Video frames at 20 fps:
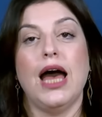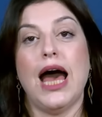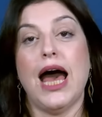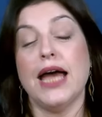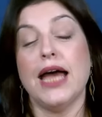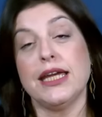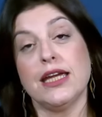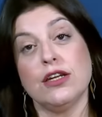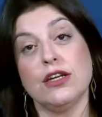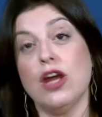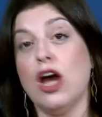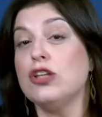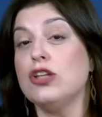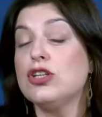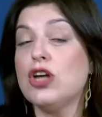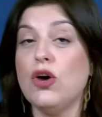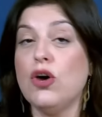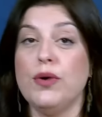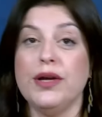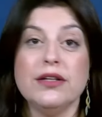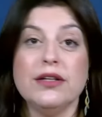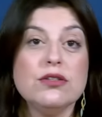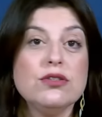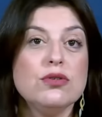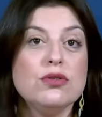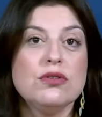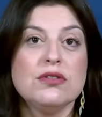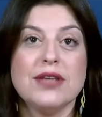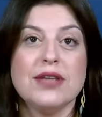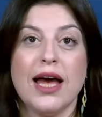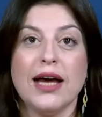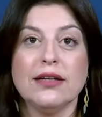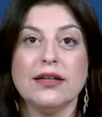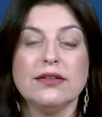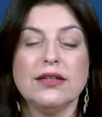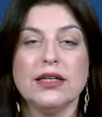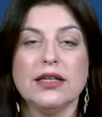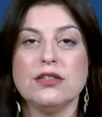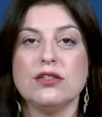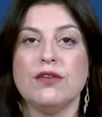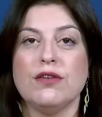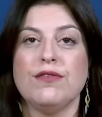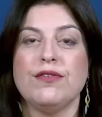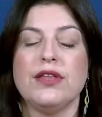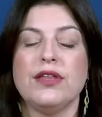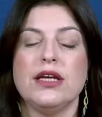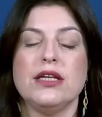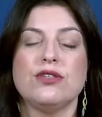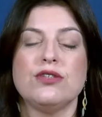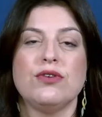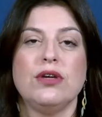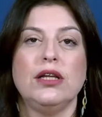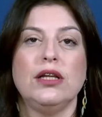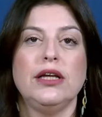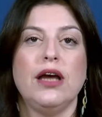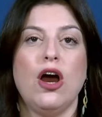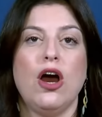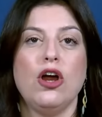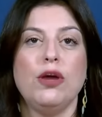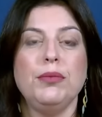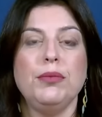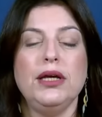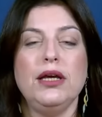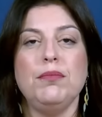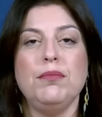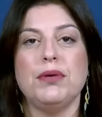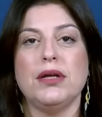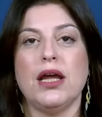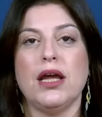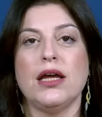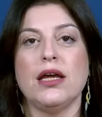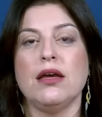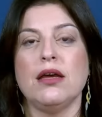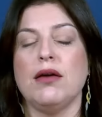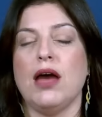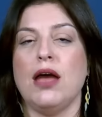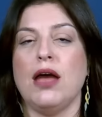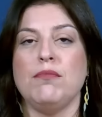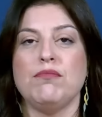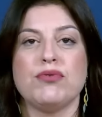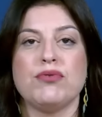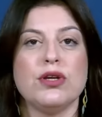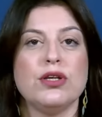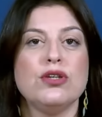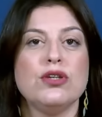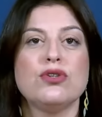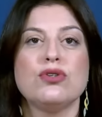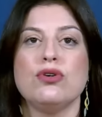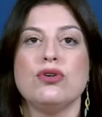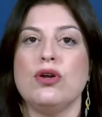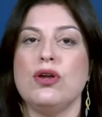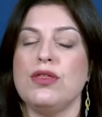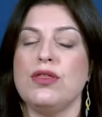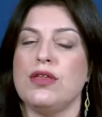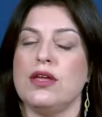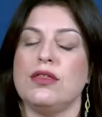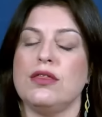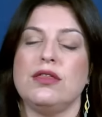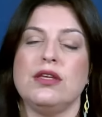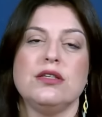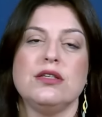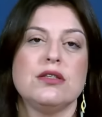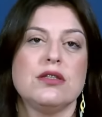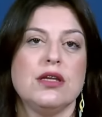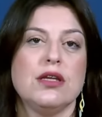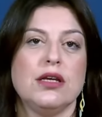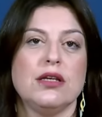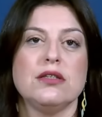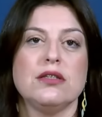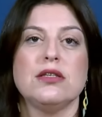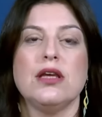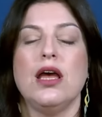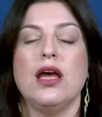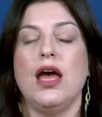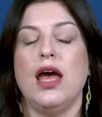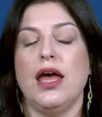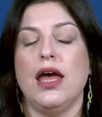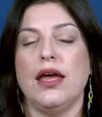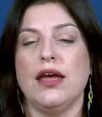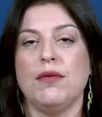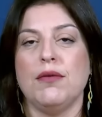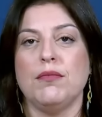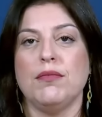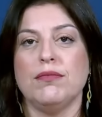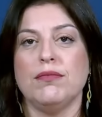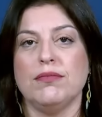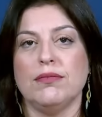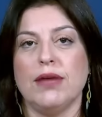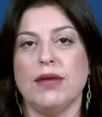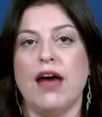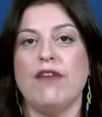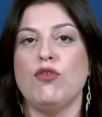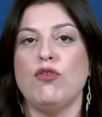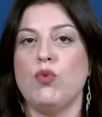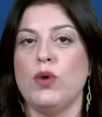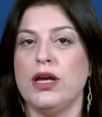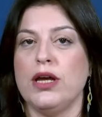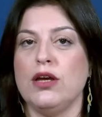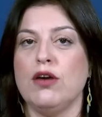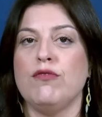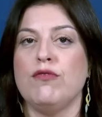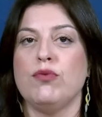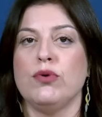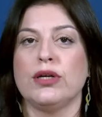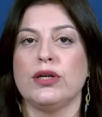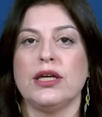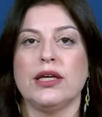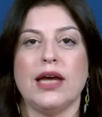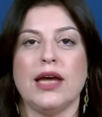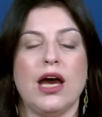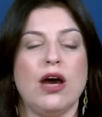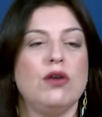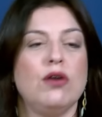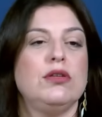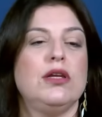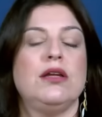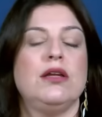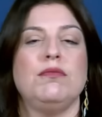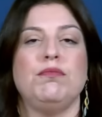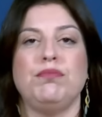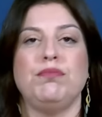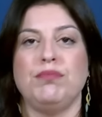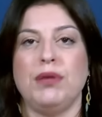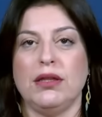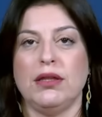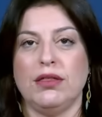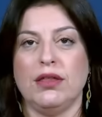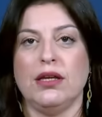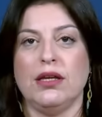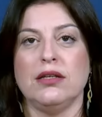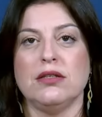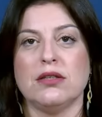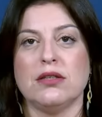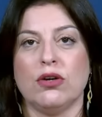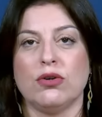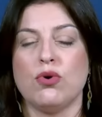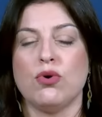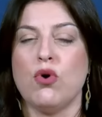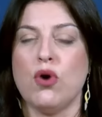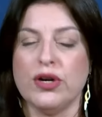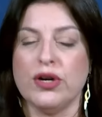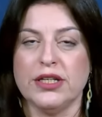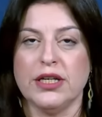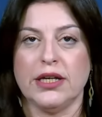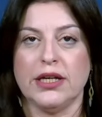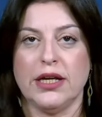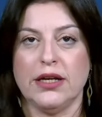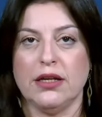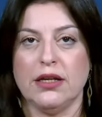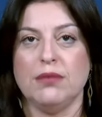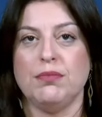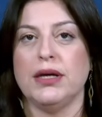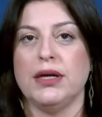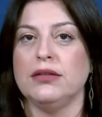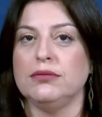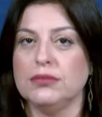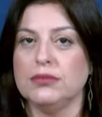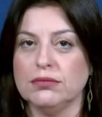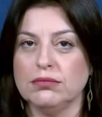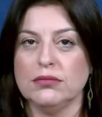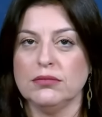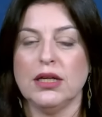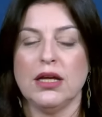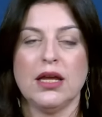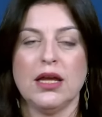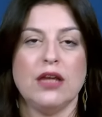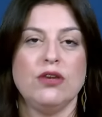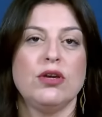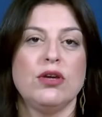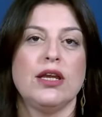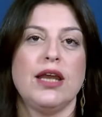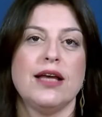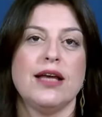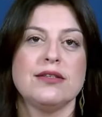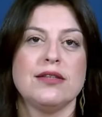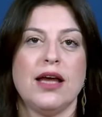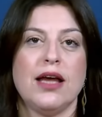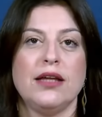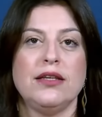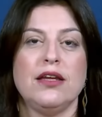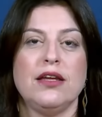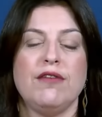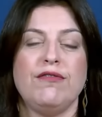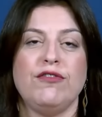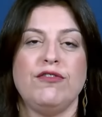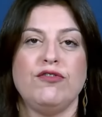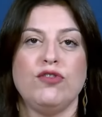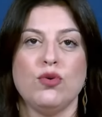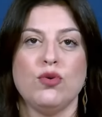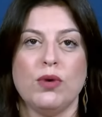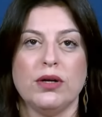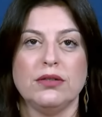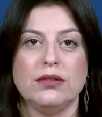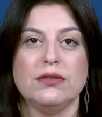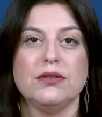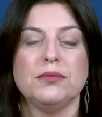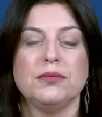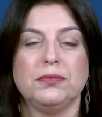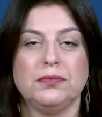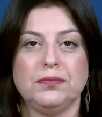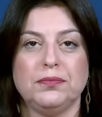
I cannot go into tactics of the Israeli army, but I'm pretty sure that these things have a way of working out and things are coordinated. But again, you can ask the IDF if you want.